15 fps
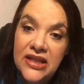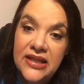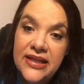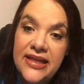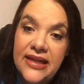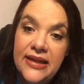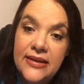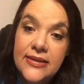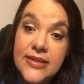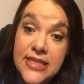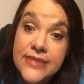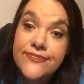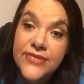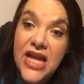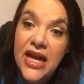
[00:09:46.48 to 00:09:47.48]
of all the
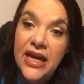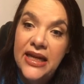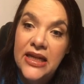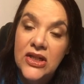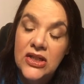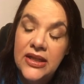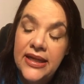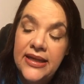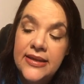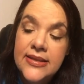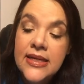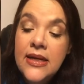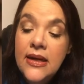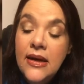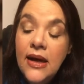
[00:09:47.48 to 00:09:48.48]
things. I get her
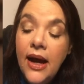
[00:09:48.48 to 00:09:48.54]
legs.